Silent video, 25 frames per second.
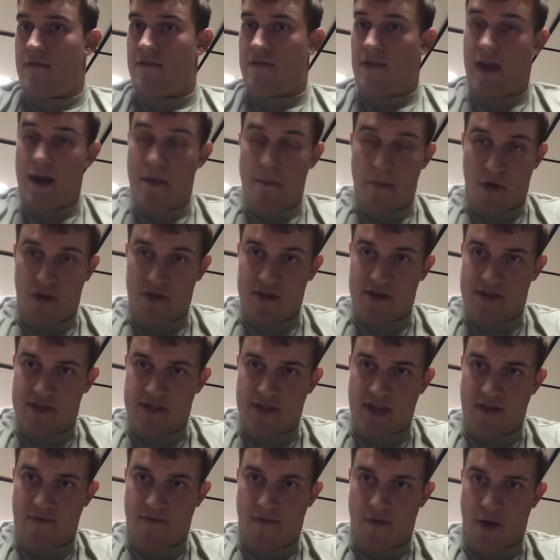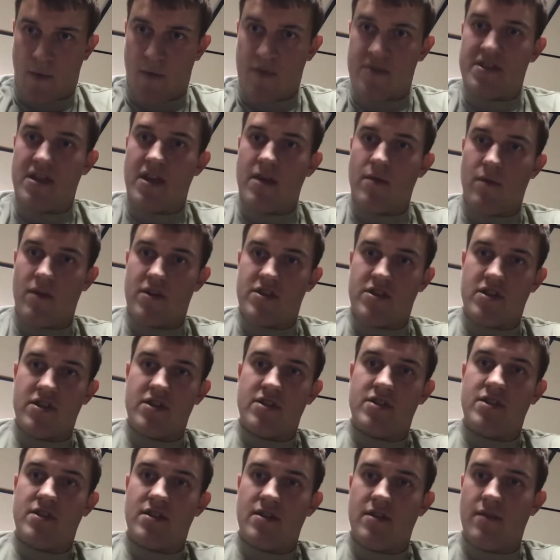flight emergency frequency, which
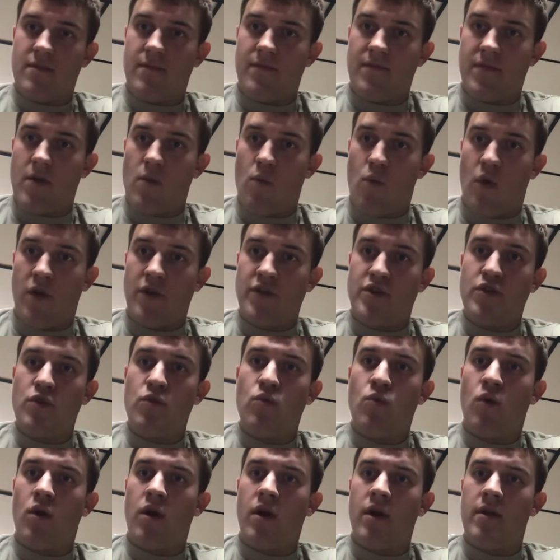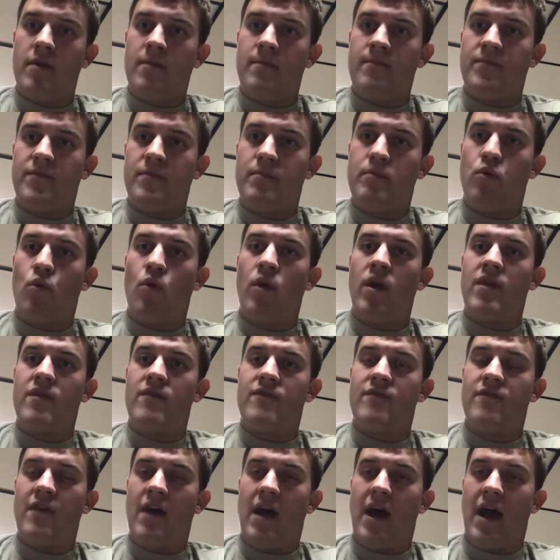is
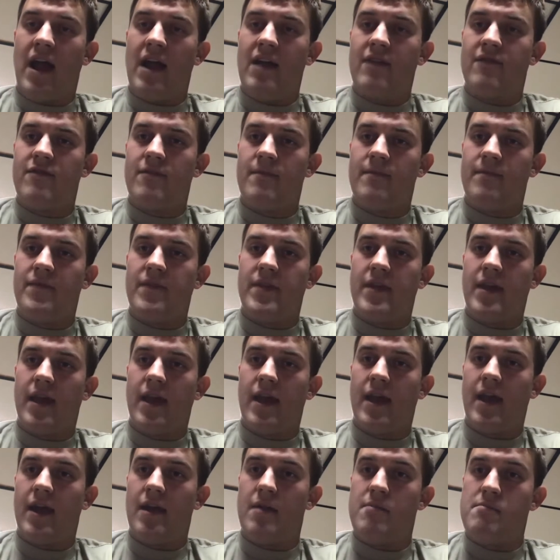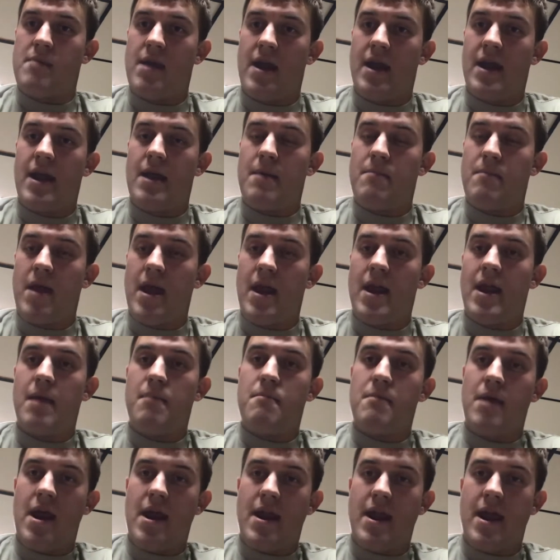121.5, and mayday,
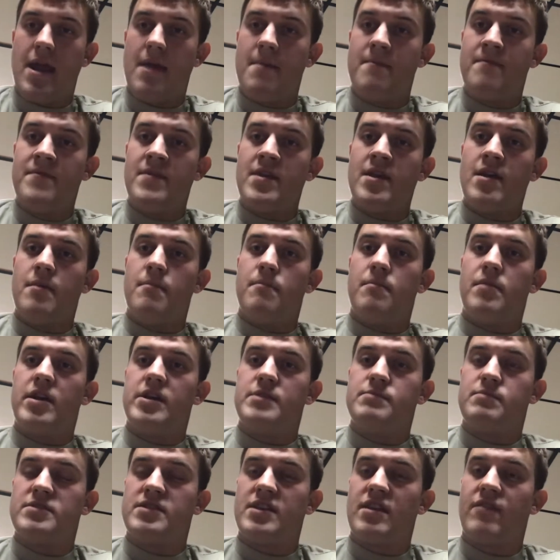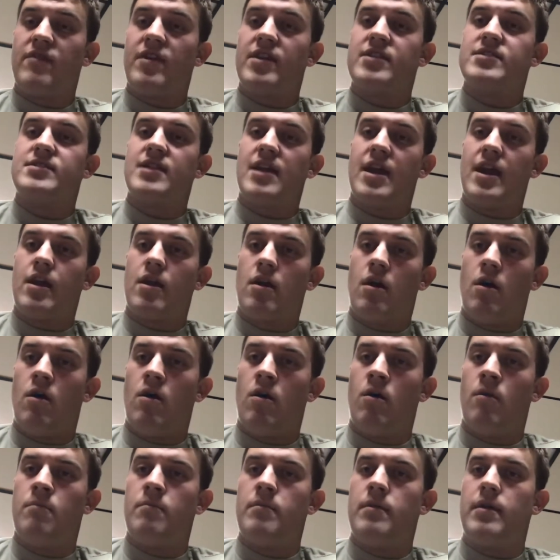mayday, mayday. Be specific, stay
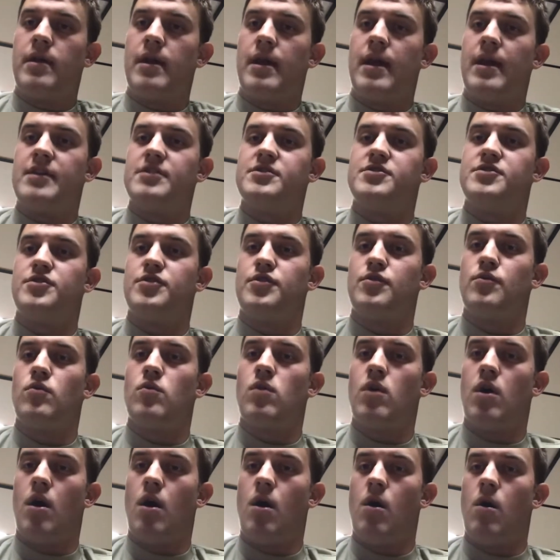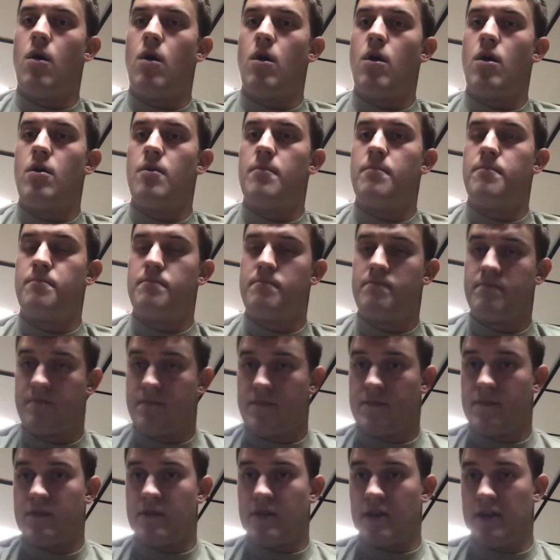calm as you are
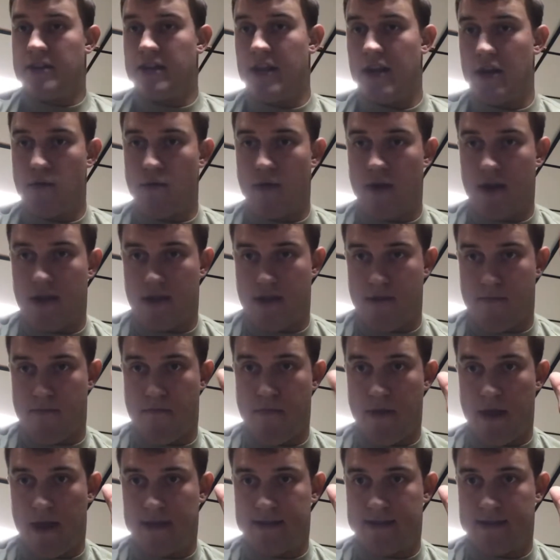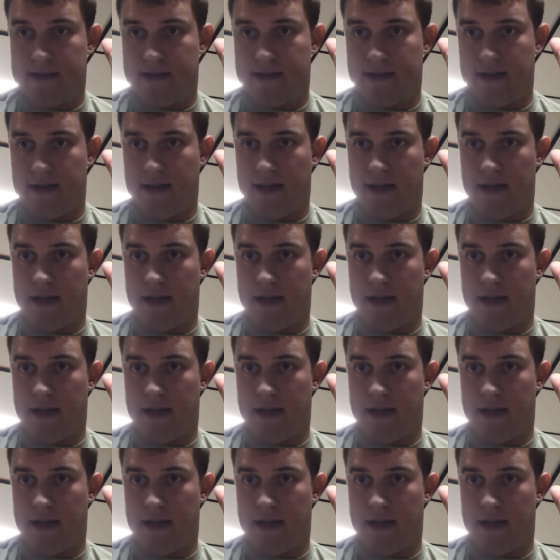continuing the best